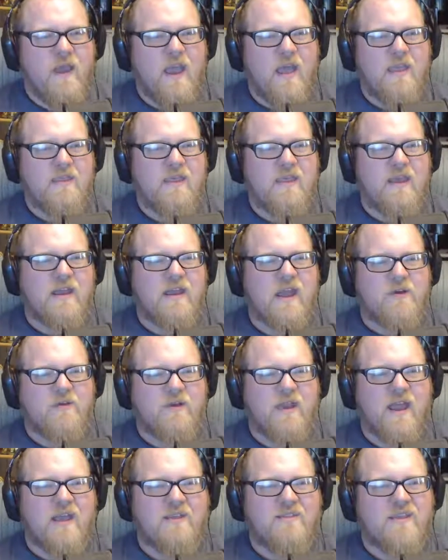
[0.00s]
And then I
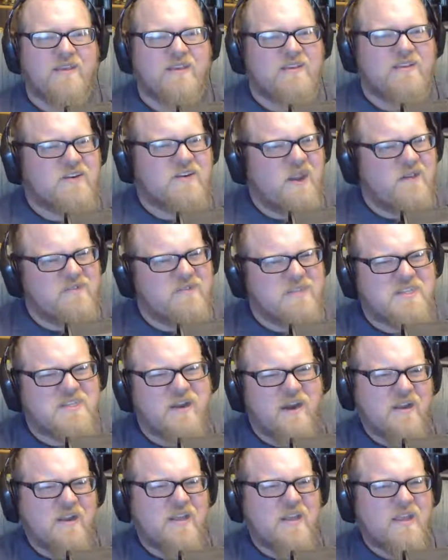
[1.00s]
would have to try
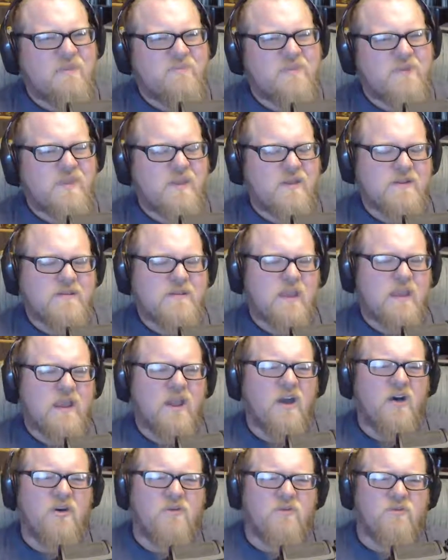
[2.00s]
restarting it, but then it's like,
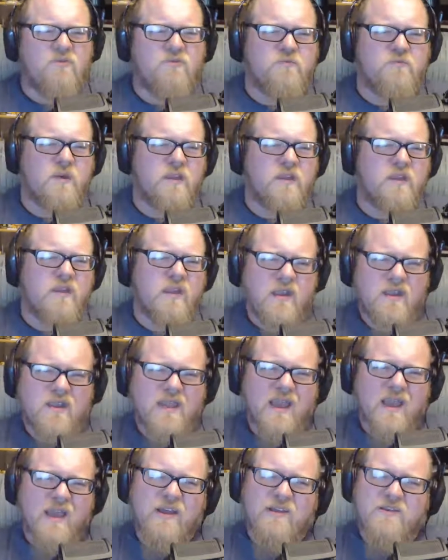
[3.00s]
oh, but you
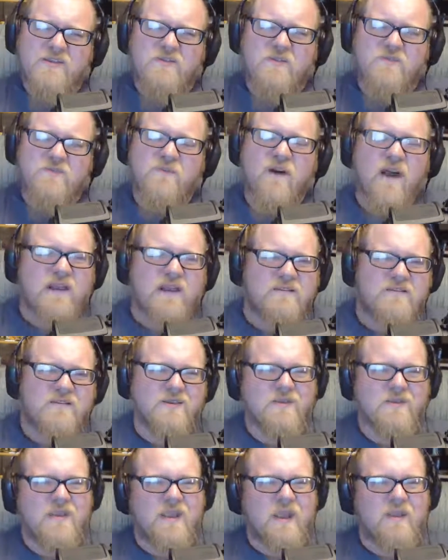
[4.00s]
got extra files
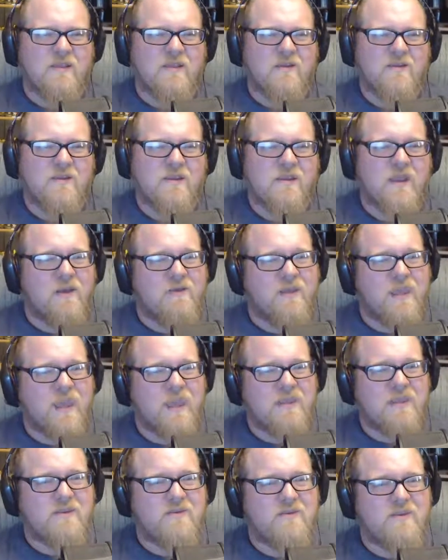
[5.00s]
that we downloaded. Now we
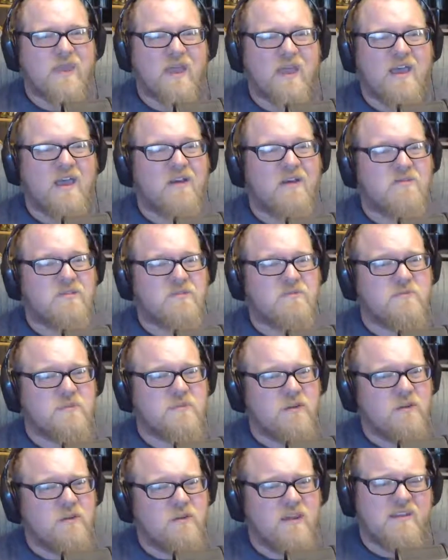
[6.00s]
can't do that. Are we supposed
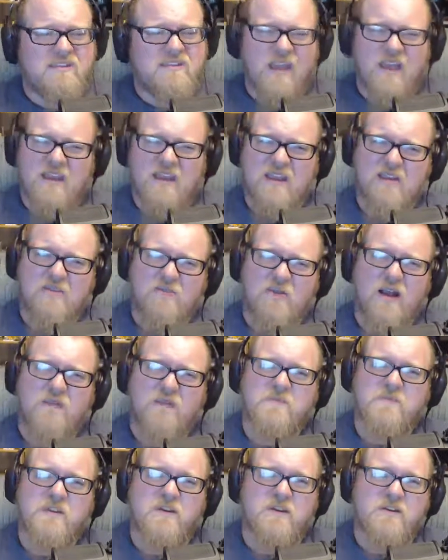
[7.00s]
to go? It's kind of
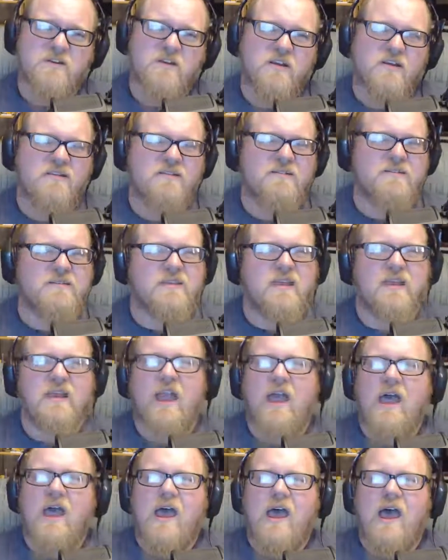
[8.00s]
corrupted. It's like,
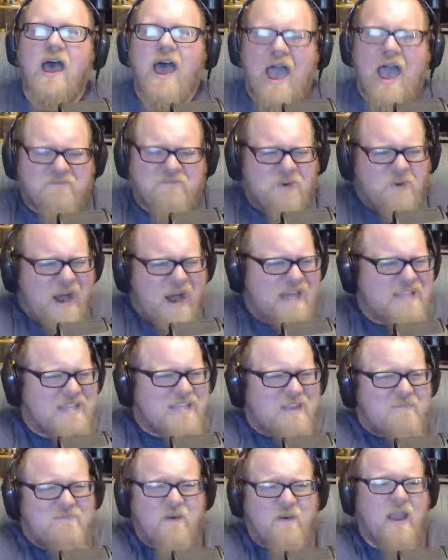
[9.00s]
after a while, I
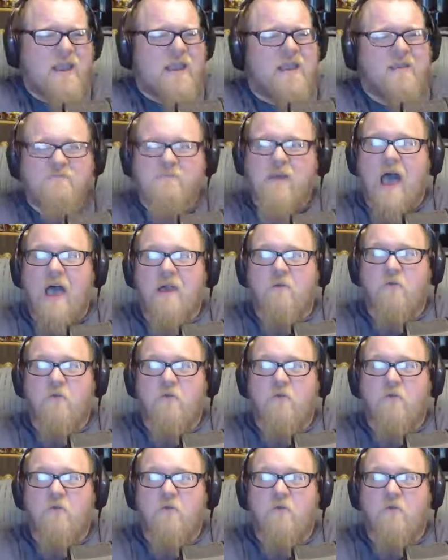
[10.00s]
said, fuck it. I